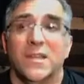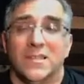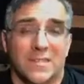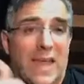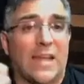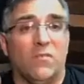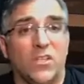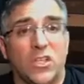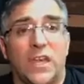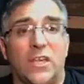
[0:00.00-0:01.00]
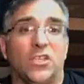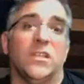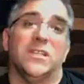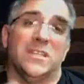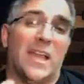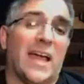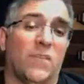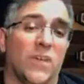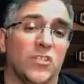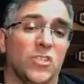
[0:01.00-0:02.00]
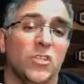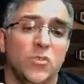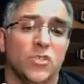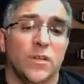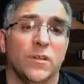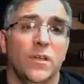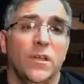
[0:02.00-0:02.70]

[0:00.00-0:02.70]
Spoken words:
It's lack of education and it's lack of execution.